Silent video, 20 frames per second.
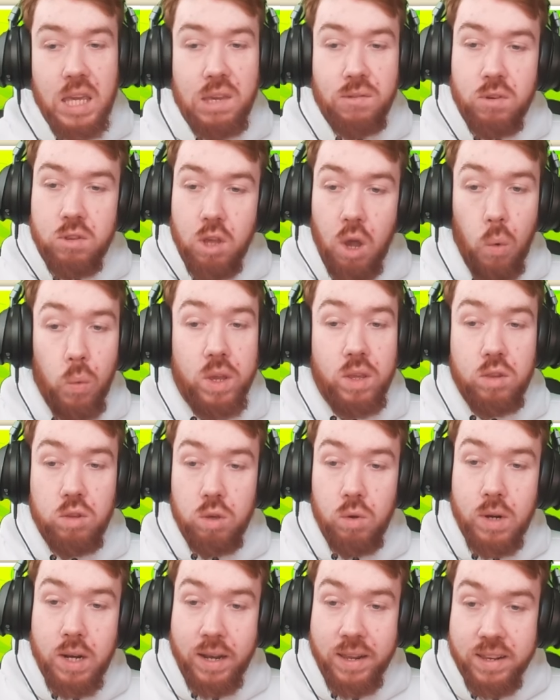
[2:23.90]
Even though we
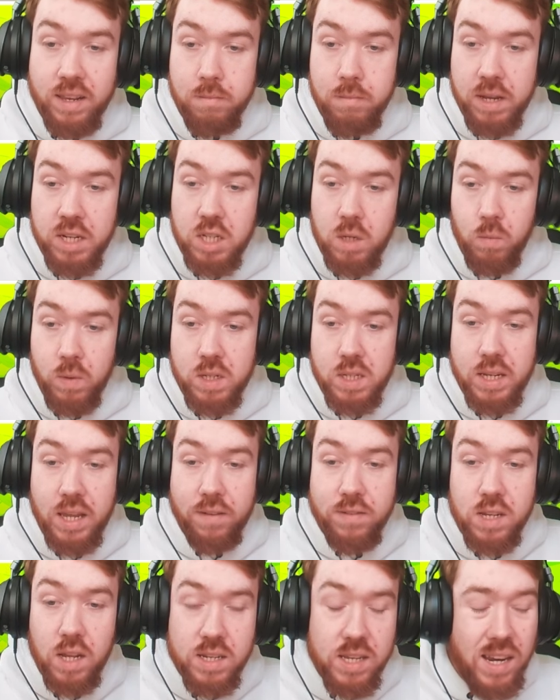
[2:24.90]
do clear the mission, which
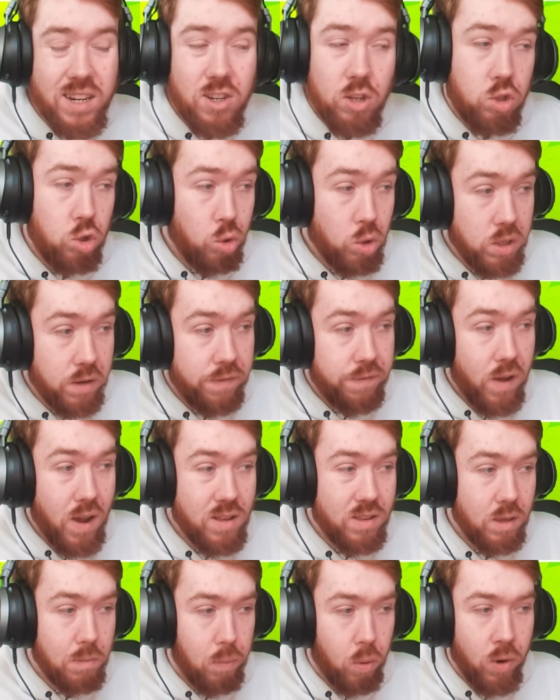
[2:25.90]
gives us an extra
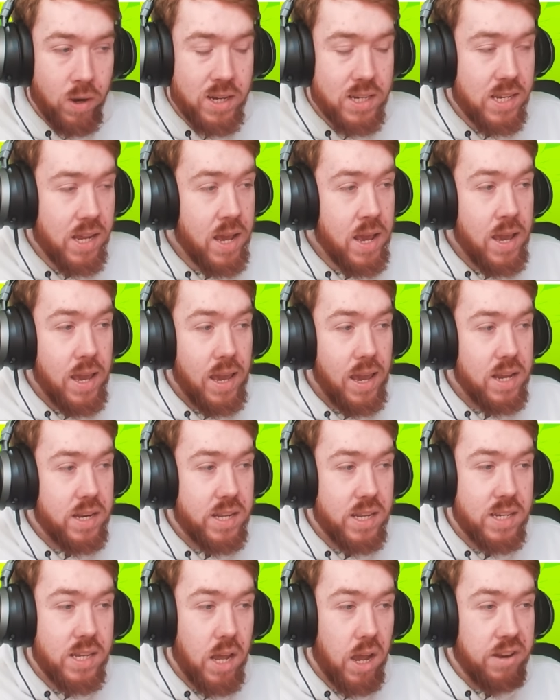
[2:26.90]
230 points, it
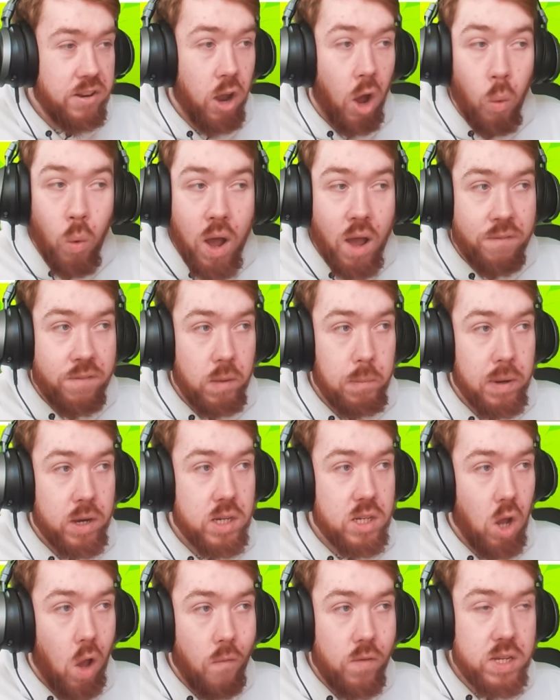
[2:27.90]
is not worth it,
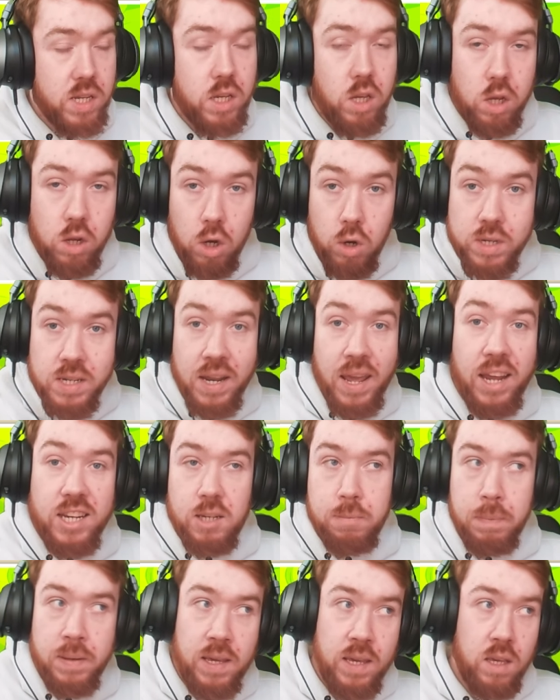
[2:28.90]
because obviously you're losing
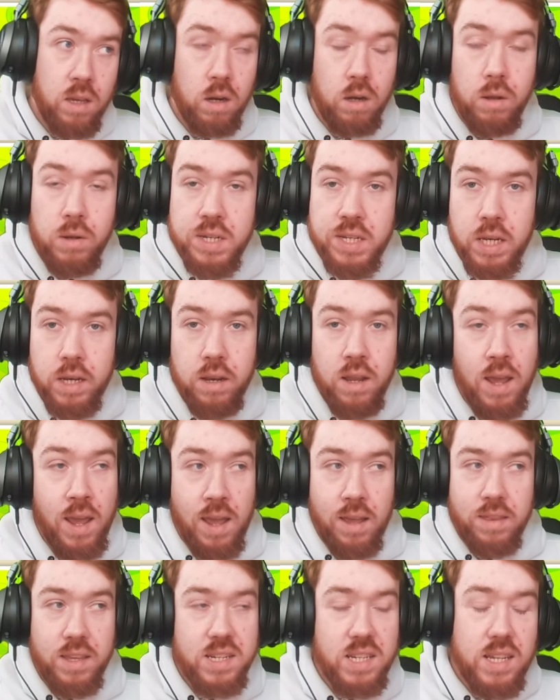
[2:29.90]
HP, you're losing
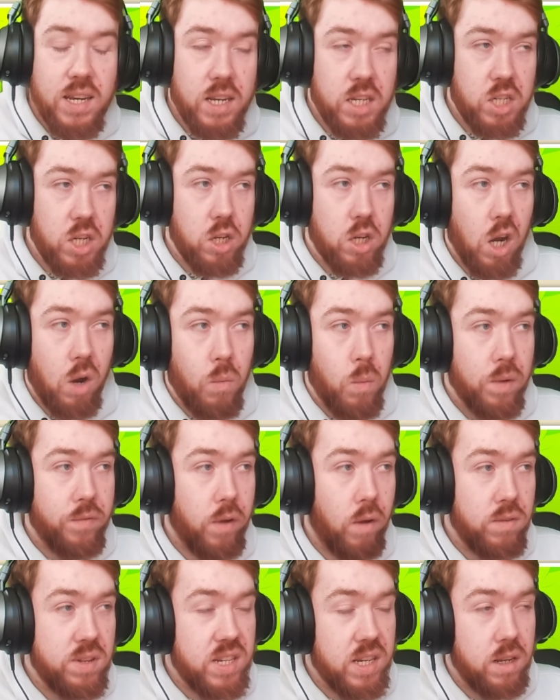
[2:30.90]
the synergy going with
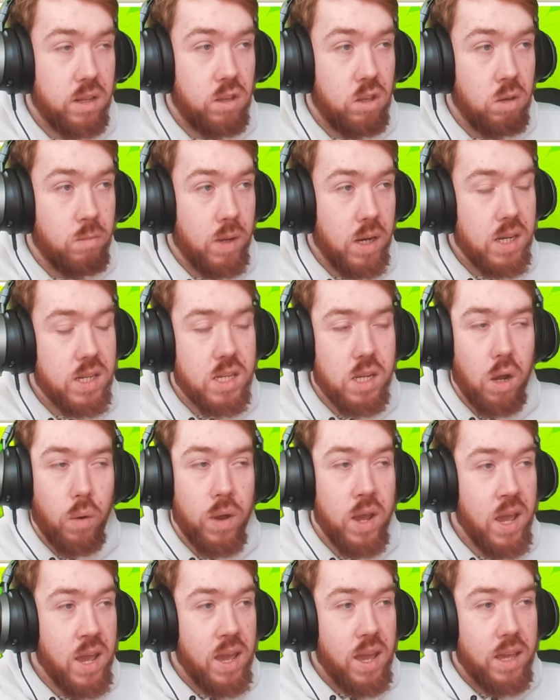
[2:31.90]
obviously the humans, so
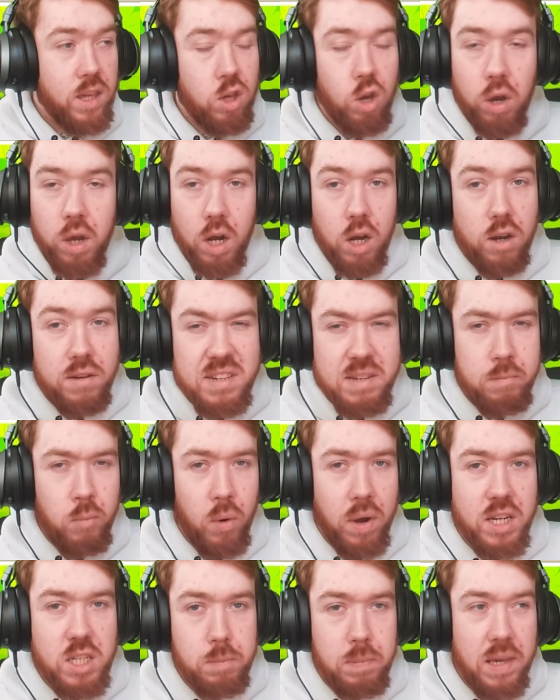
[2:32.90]
you're going to lose more
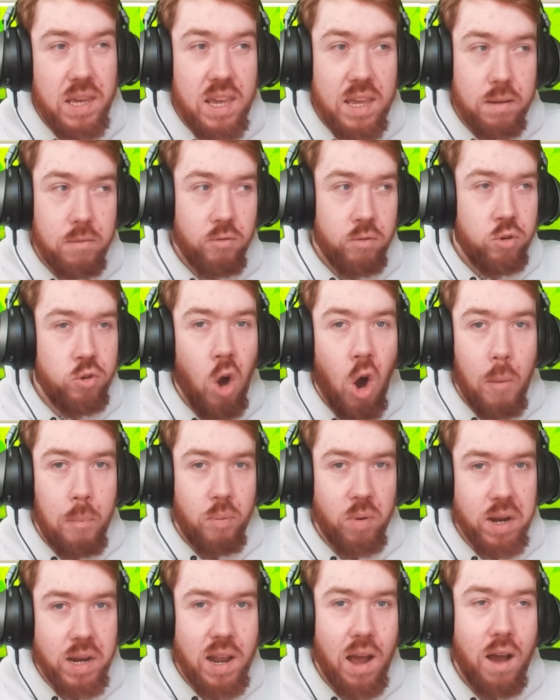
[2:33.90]
HP not
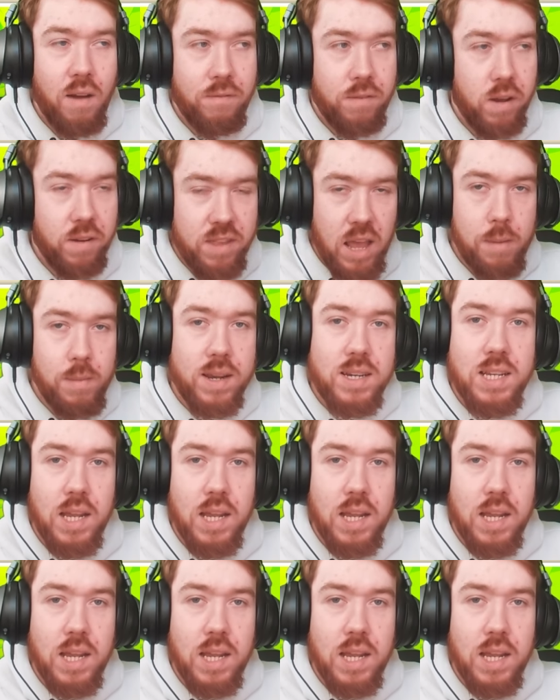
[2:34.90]
bringing Arthur, if that makes